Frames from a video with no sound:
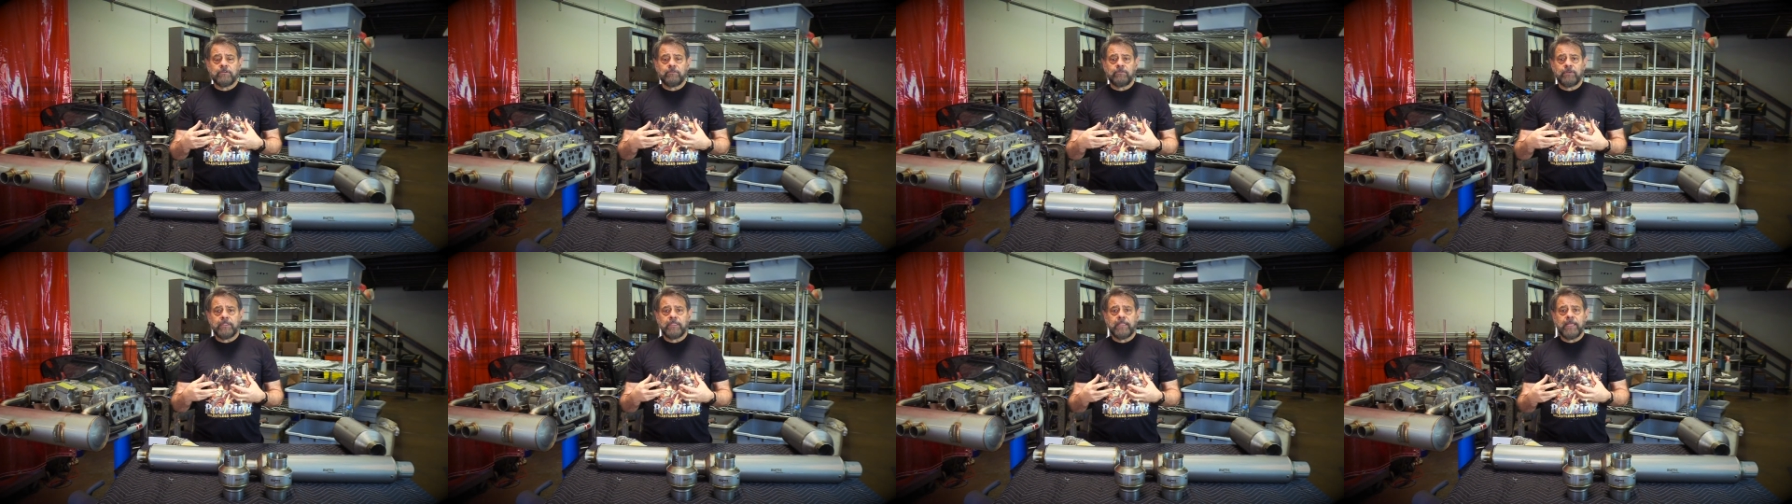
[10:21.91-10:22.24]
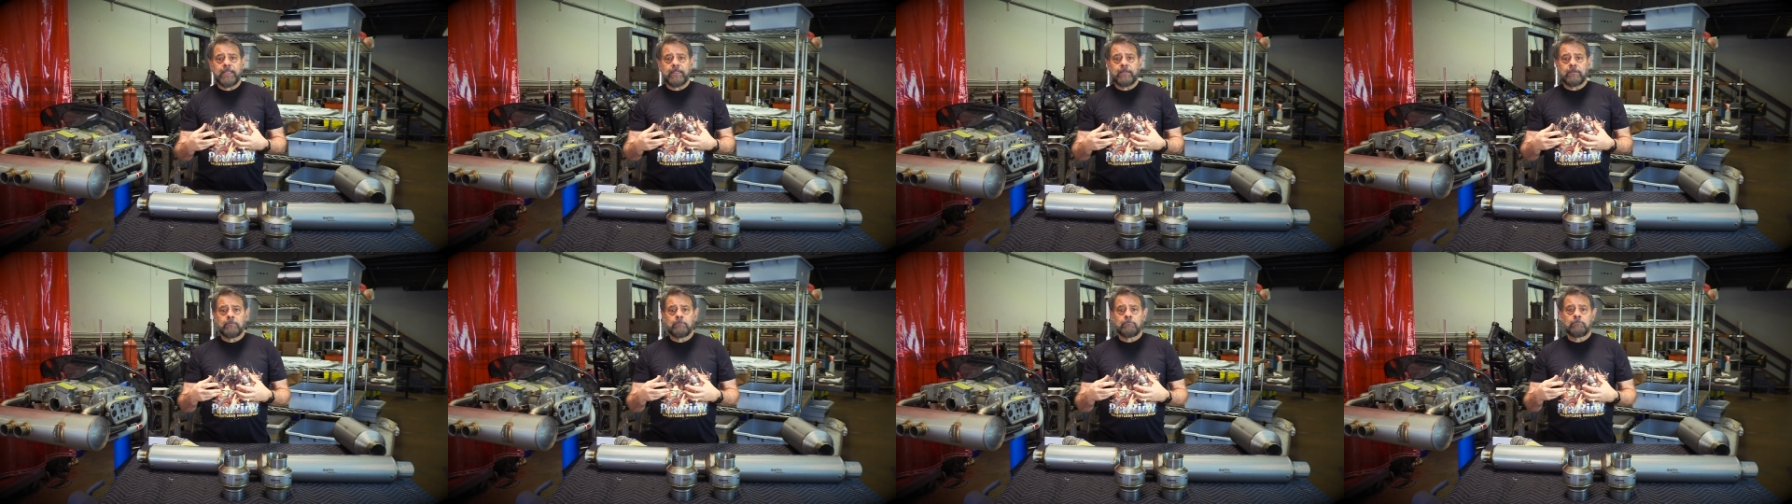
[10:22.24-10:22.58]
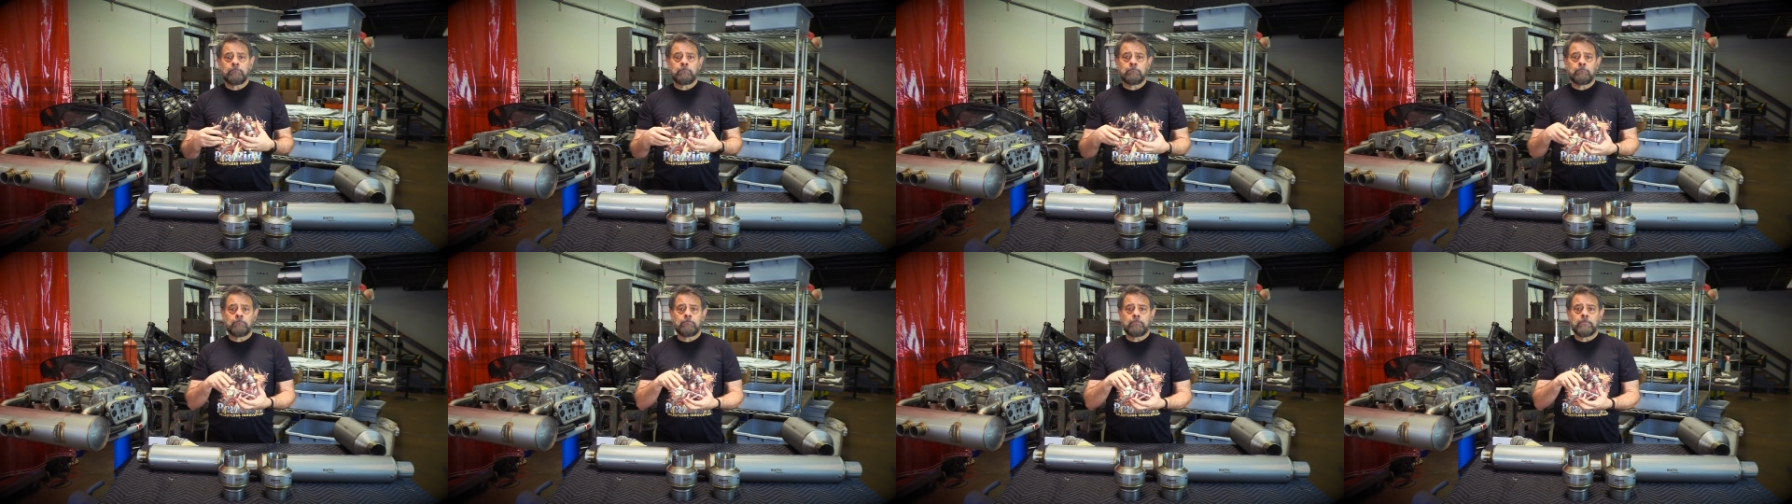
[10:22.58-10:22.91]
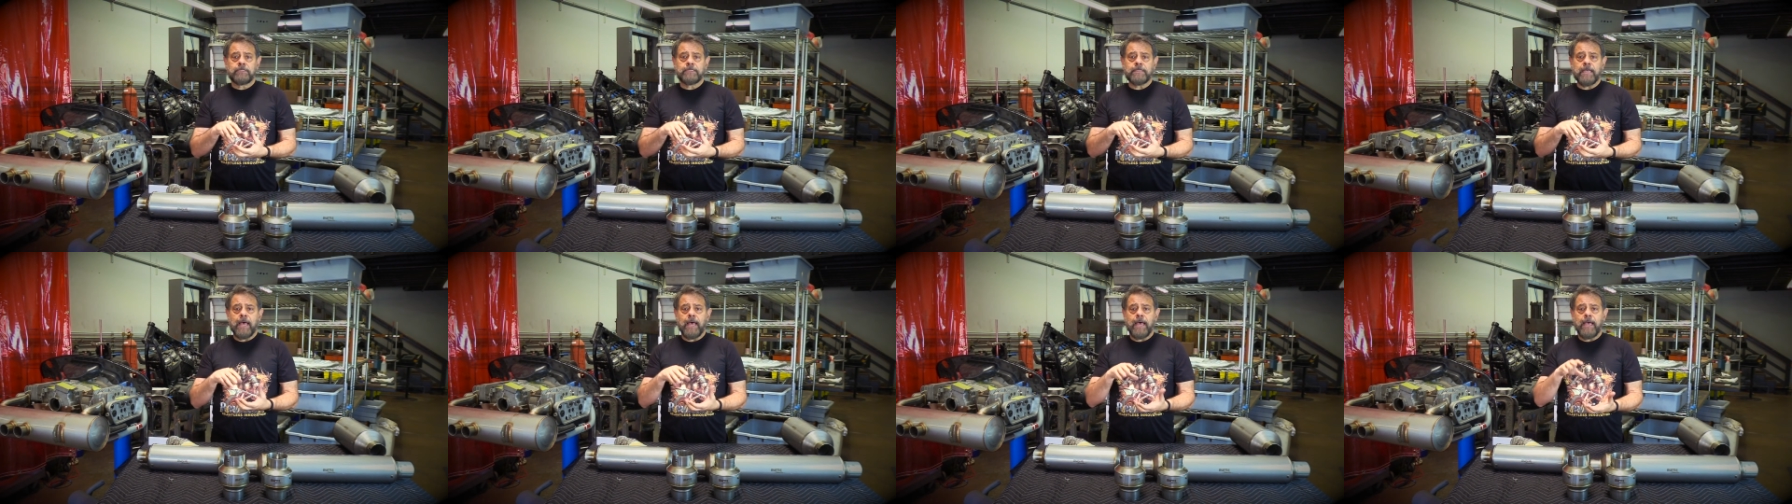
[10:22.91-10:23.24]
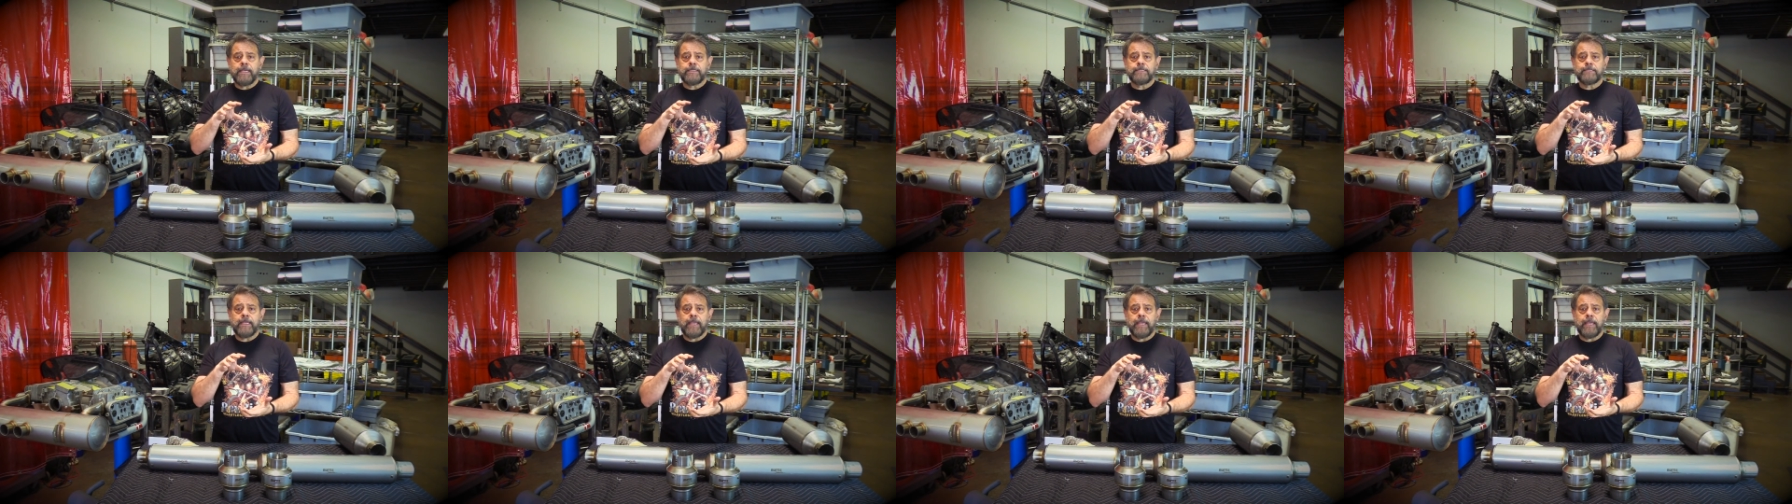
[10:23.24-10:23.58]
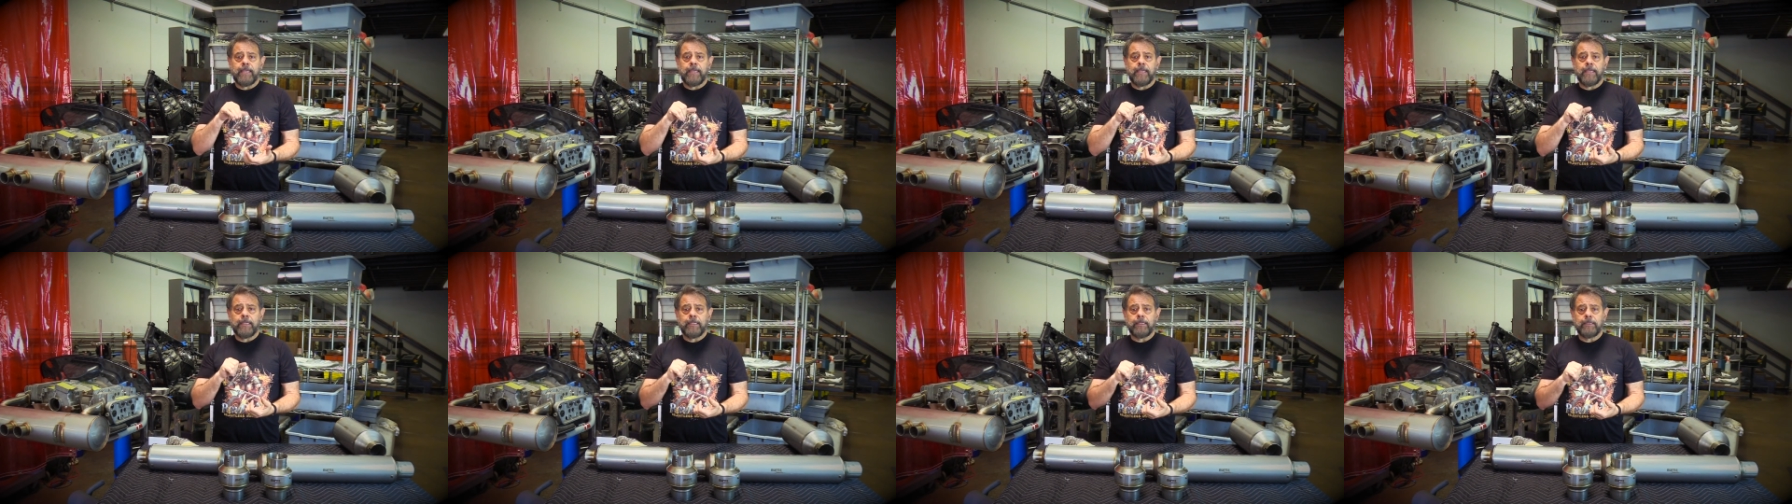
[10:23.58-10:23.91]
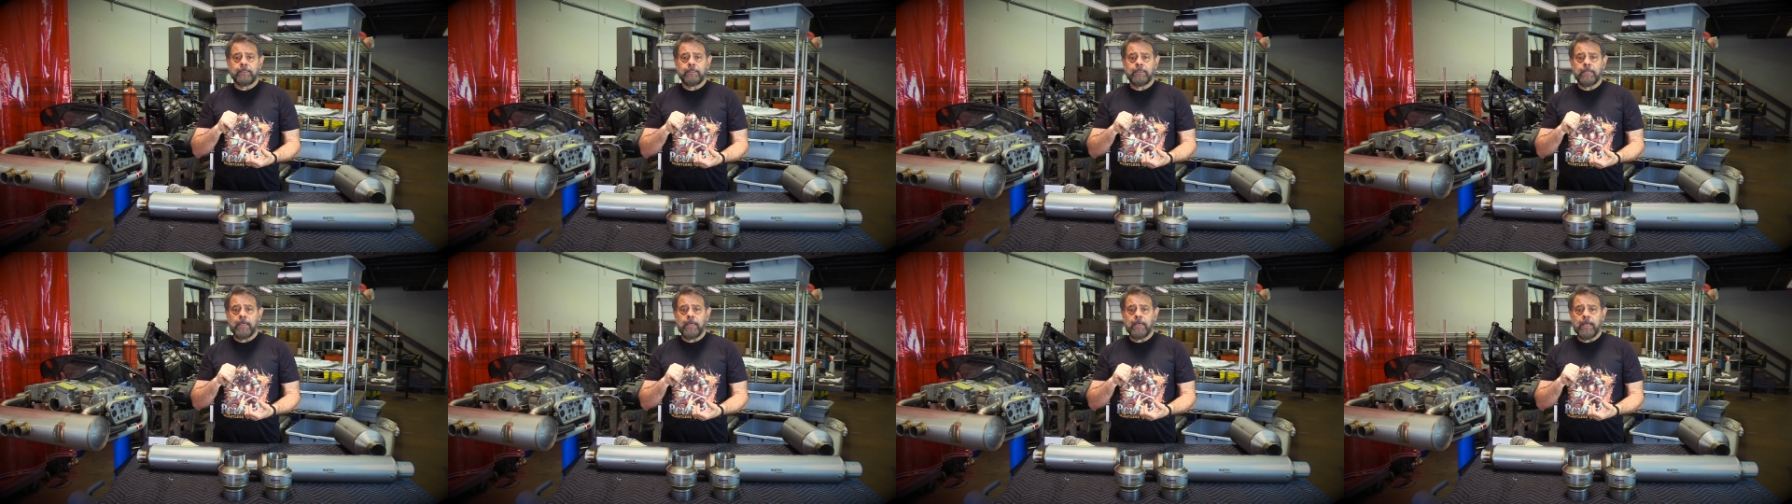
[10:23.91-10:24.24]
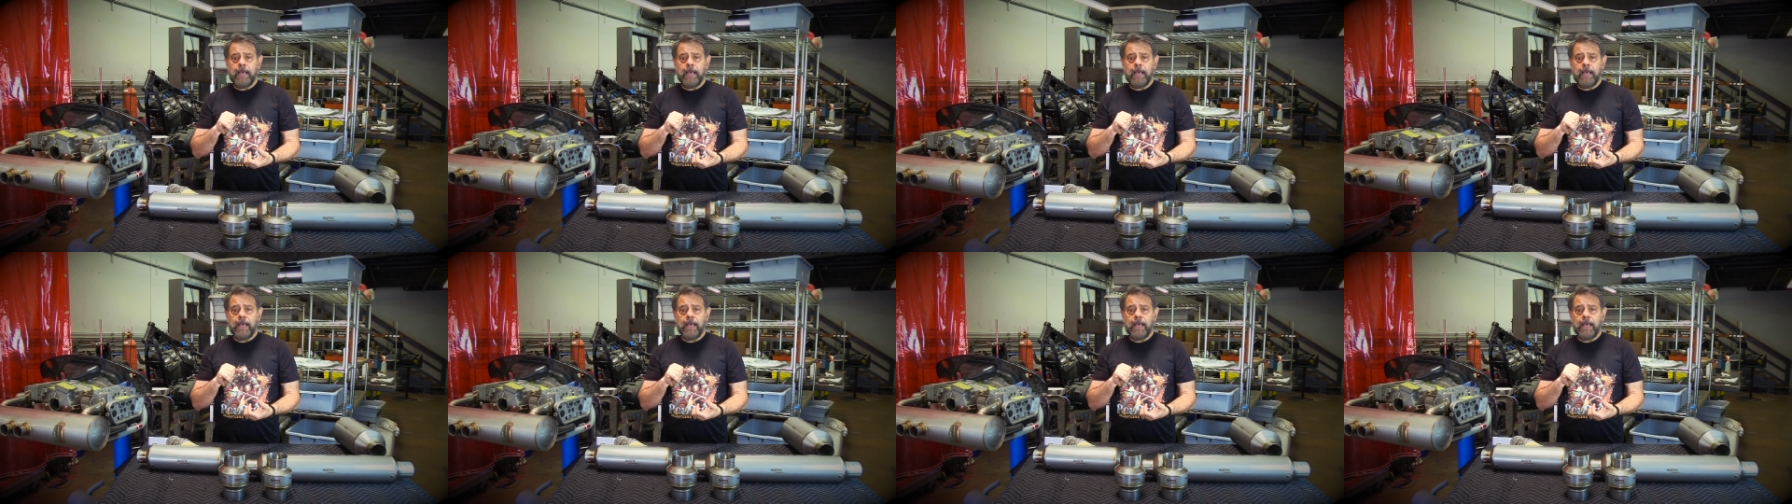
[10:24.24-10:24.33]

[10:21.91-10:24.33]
of inlet size and uh,